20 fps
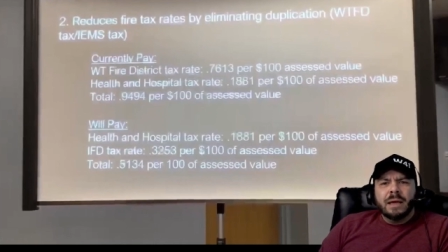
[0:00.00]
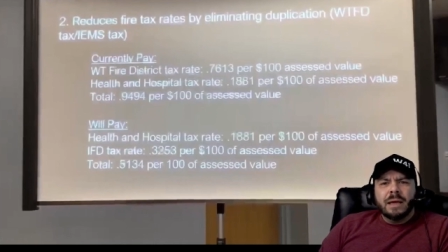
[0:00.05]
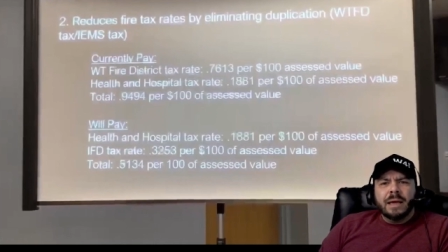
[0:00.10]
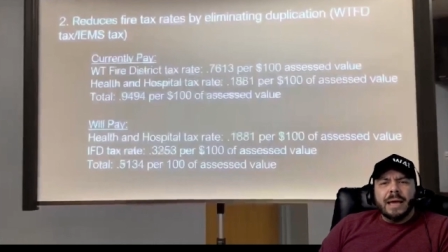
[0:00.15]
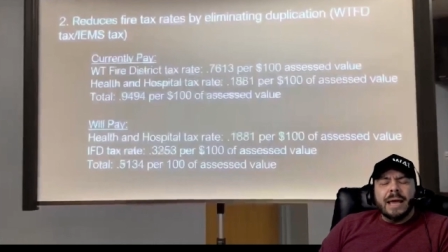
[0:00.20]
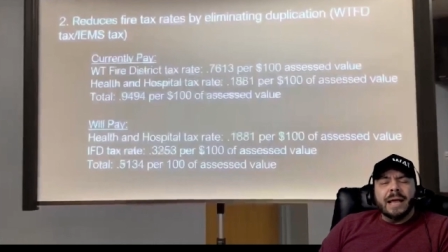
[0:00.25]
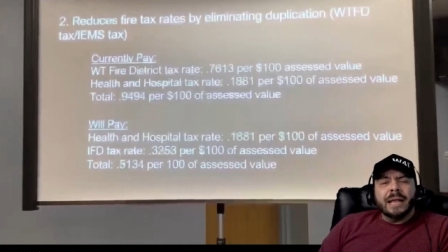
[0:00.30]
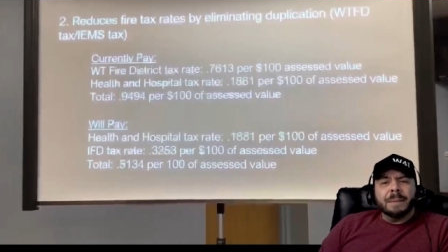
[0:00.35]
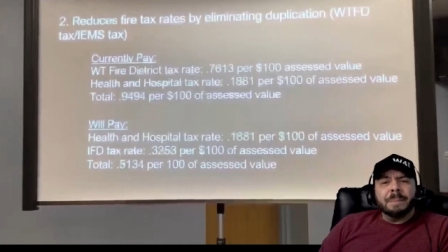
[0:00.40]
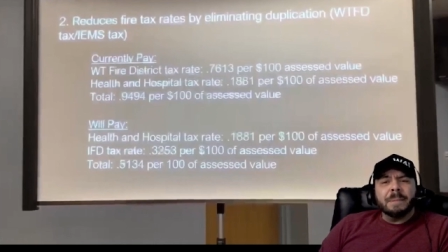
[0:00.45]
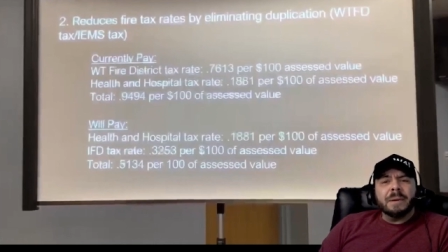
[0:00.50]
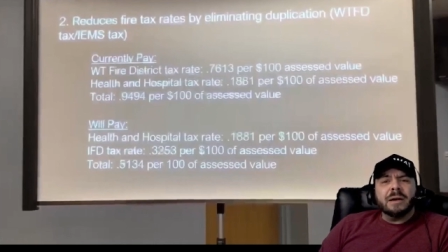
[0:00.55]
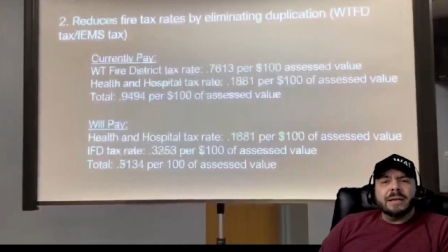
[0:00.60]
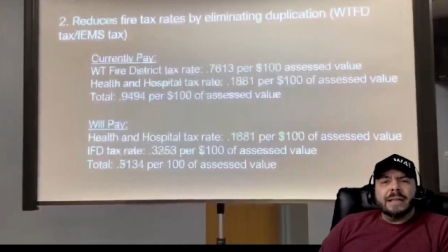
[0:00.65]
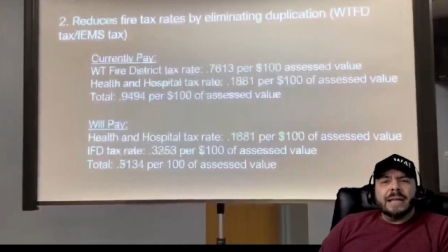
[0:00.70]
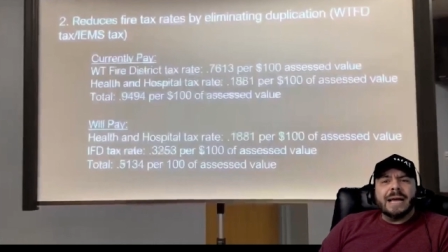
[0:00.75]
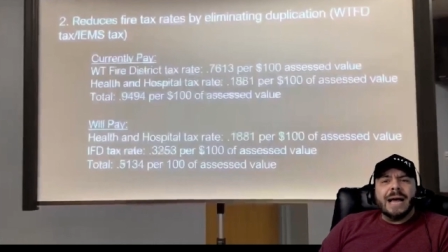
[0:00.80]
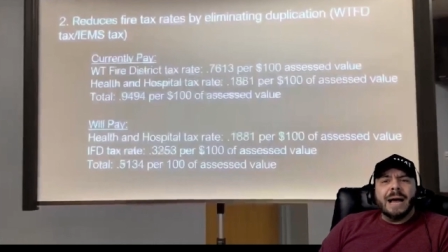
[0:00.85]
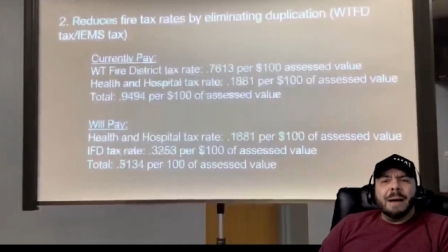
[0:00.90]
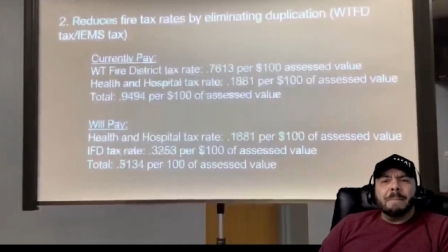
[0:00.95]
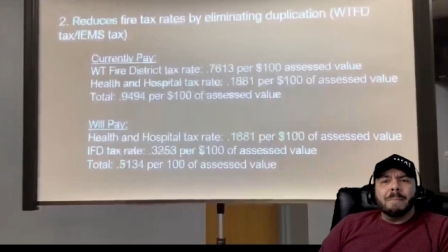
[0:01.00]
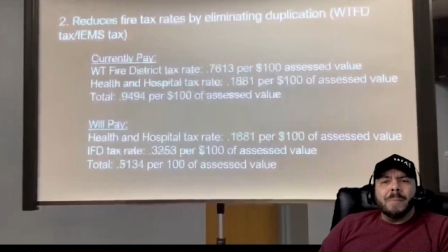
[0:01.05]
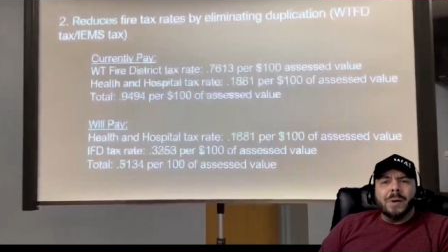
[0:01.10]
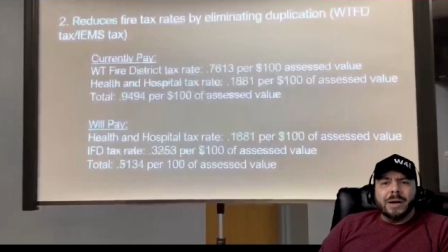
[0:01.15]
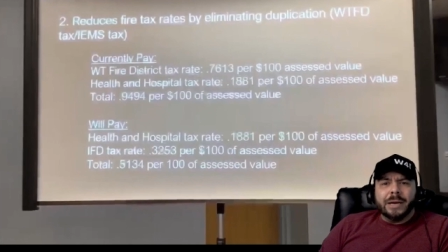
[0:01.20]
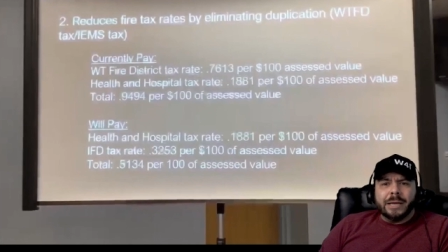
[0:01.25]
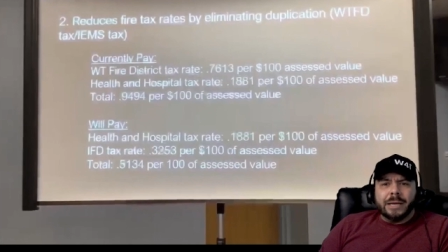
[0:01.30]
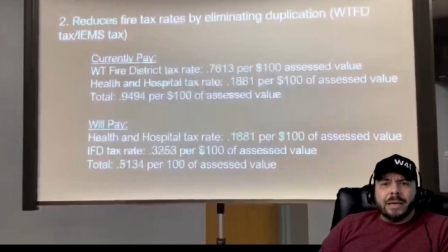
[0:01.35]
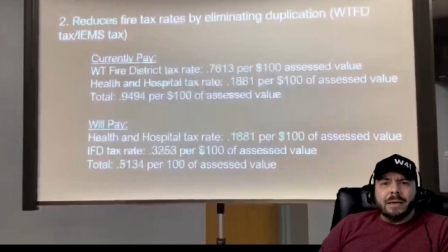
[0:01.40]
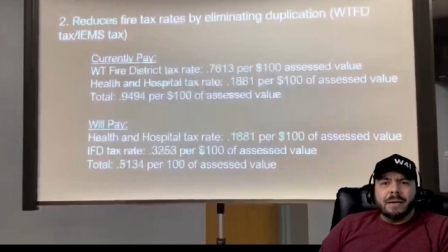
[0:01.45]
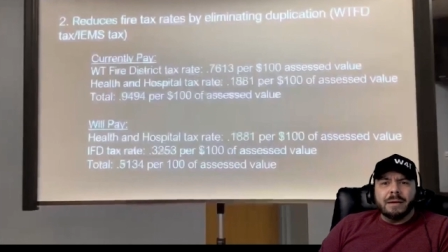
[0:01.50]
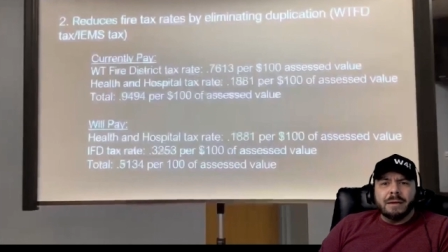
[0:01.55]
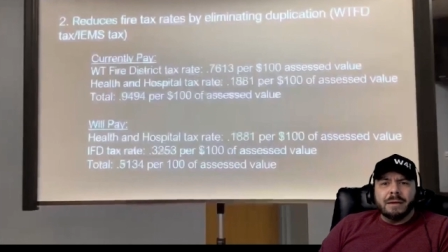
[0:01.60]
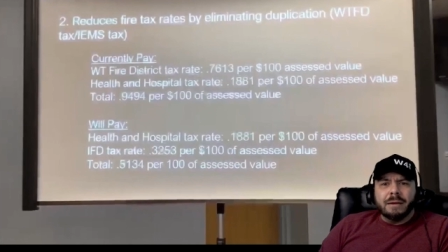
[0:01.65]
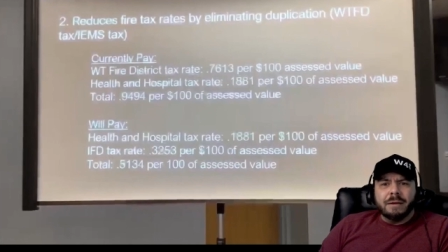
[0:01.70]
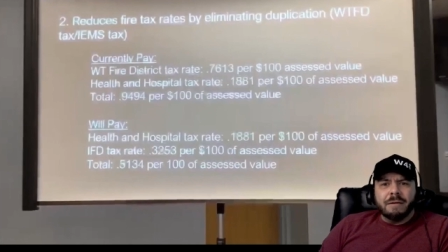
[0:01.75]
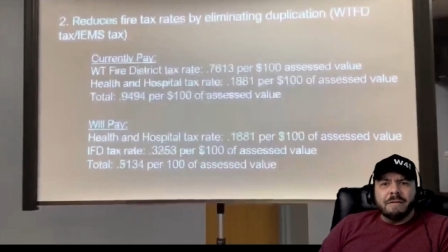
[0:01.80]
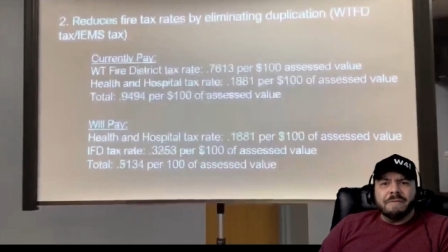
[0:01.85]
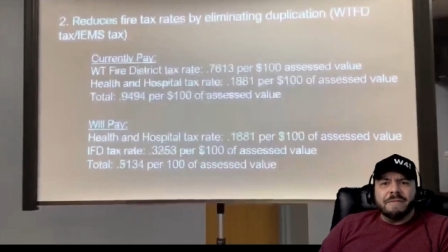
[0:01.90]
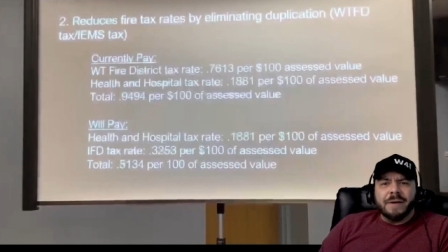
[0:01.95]
It's because they got money
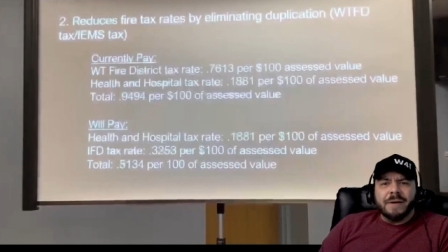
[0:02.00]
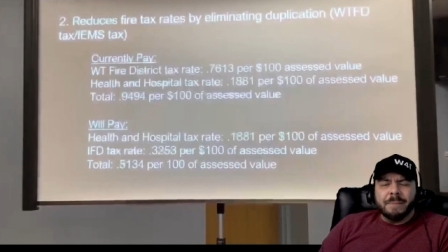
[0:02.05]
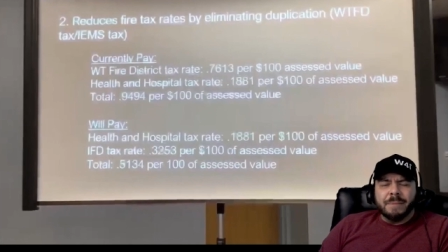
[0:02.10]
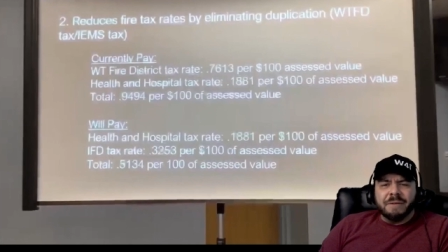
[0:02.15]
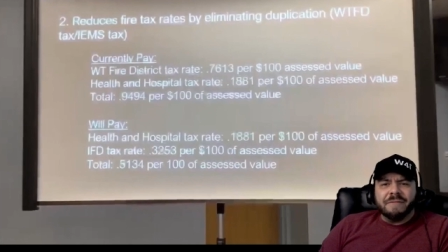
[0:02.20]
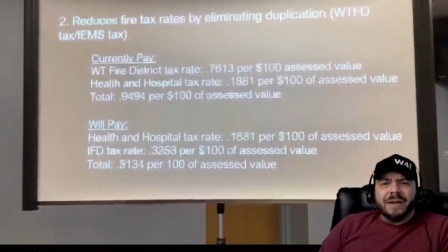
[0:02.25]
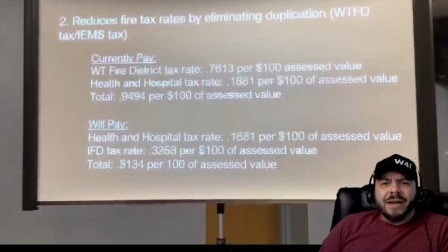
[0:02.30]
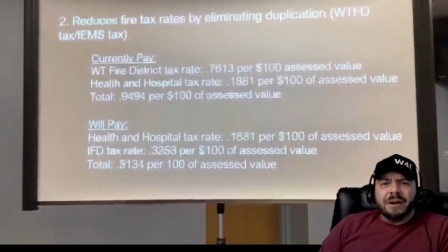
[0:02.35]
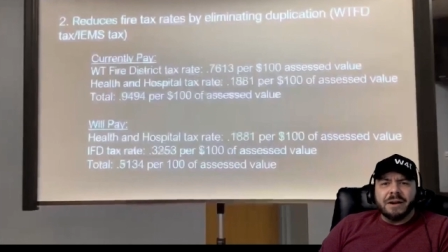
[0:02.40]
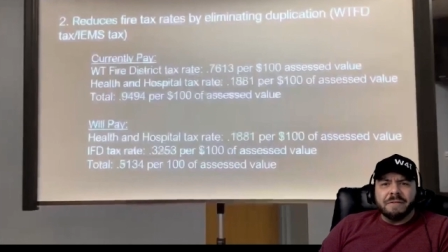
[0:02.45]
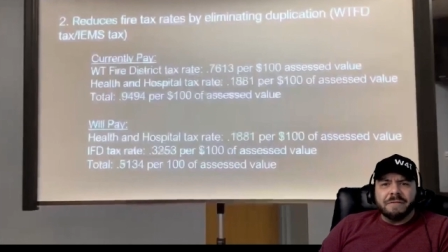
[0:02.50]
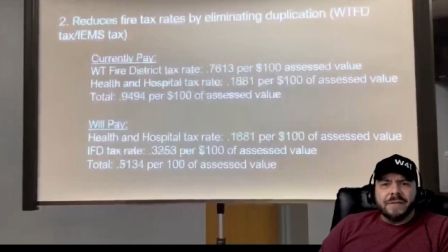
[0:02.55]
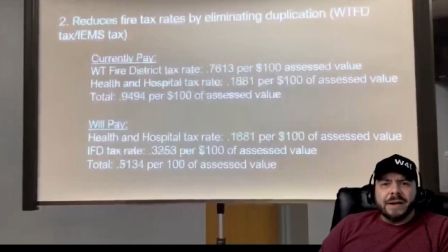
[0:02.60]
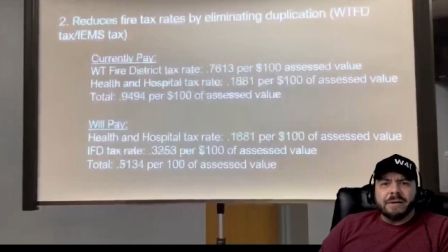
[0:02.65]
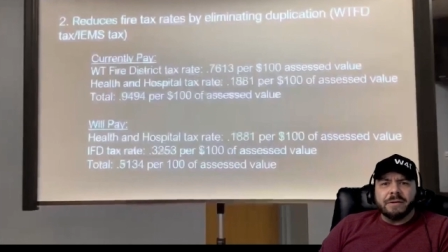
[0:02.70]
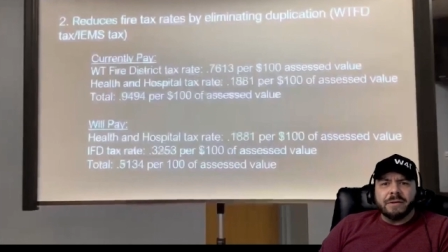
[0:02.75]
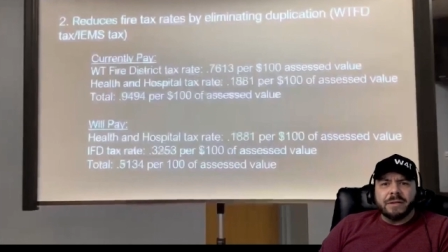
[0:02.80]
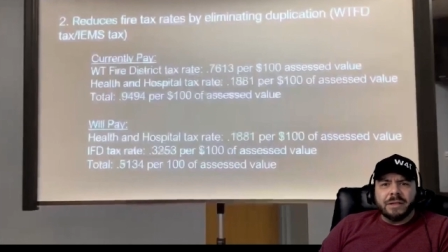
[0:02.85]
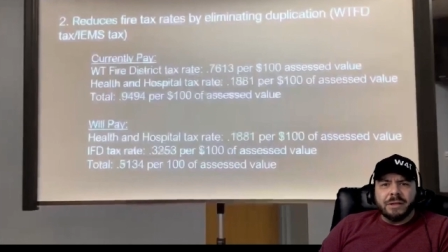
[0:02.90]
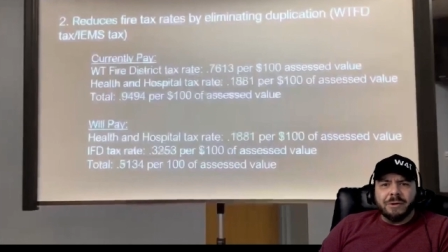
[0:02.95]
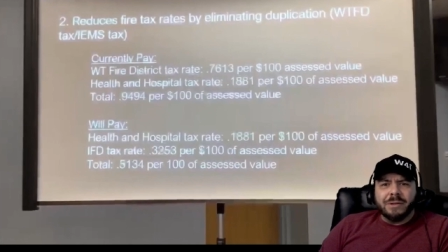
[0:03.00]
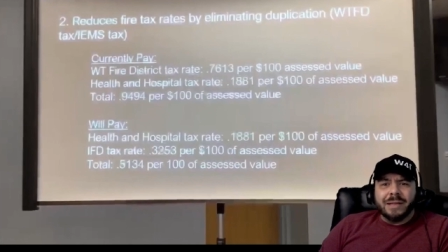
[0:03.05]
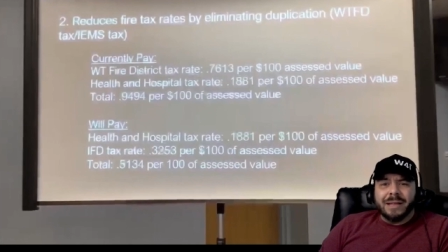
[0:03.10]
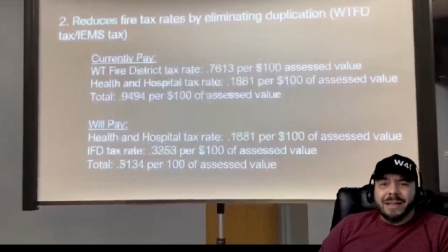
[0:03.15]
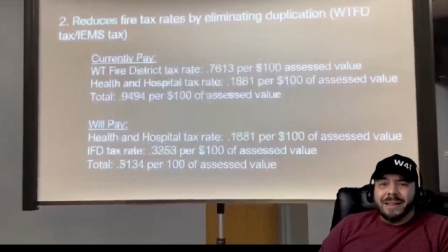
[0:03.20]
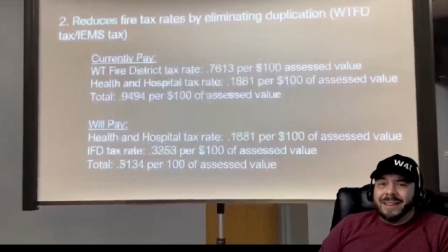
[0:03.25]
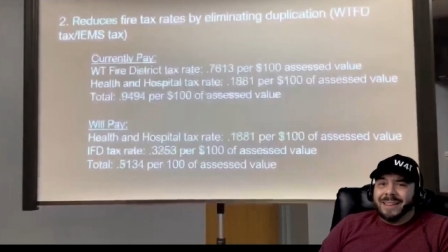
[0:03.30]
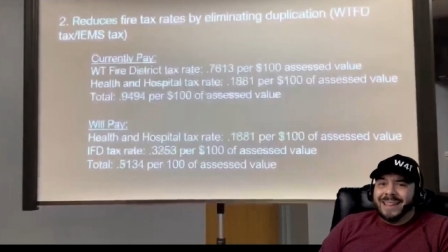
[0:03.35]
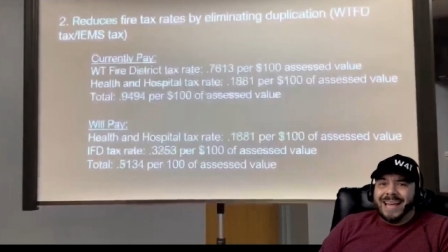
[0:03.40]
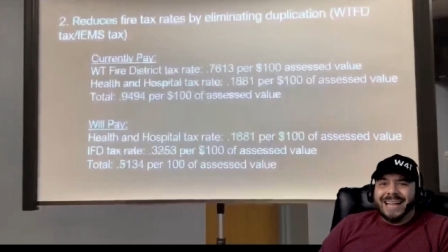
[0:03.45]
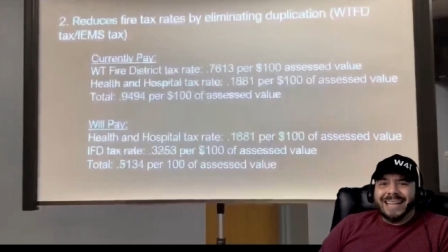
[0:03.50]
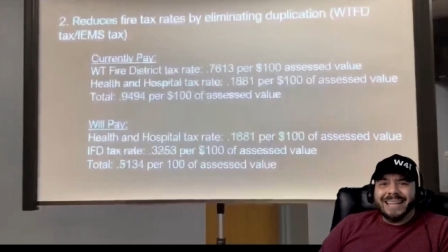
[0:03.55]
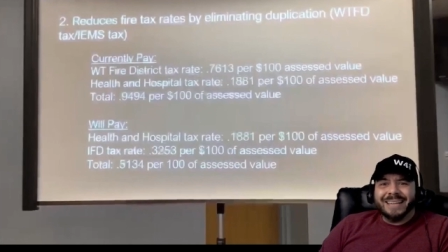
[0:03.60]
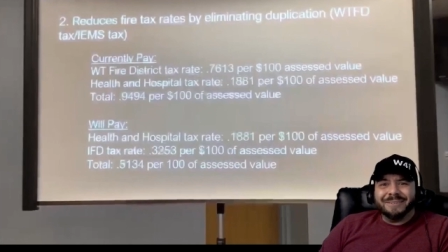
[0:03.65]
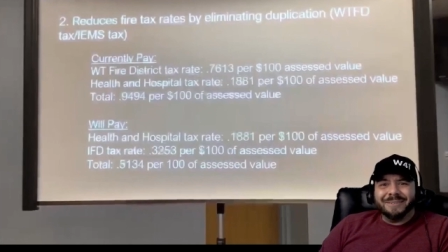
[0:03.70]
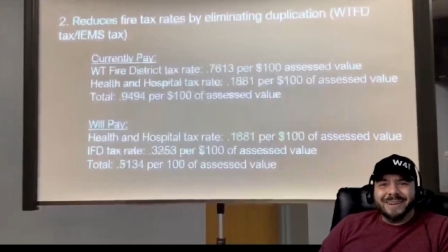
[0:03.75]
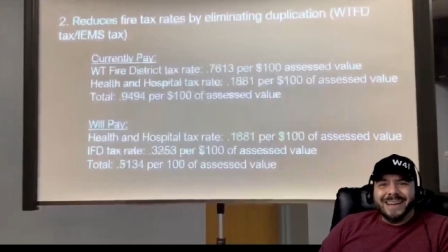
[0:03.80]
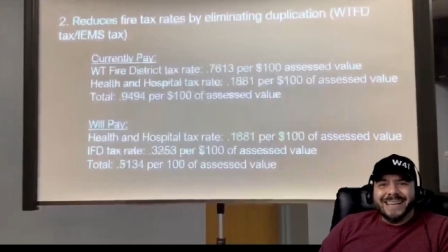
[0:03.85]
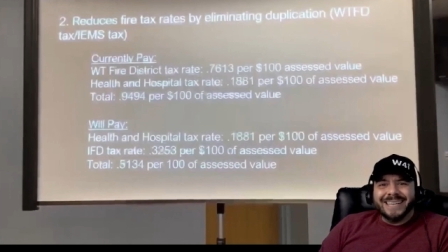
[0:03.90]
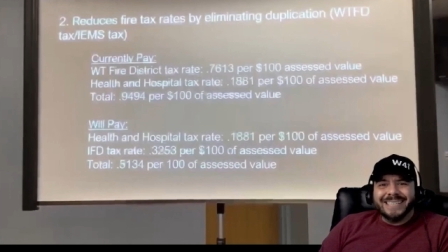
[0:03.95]
from the firefighters union. That's
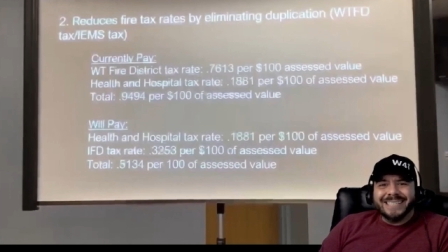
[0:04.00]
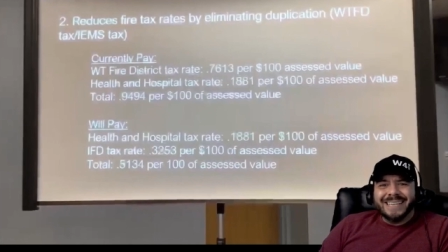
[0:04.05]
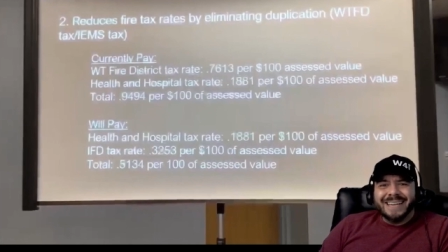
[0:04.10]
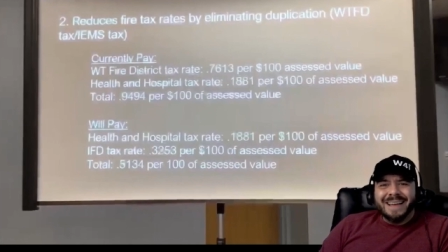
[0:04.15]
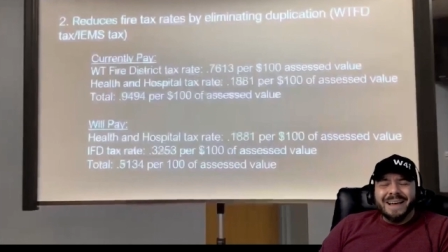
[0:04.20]
right.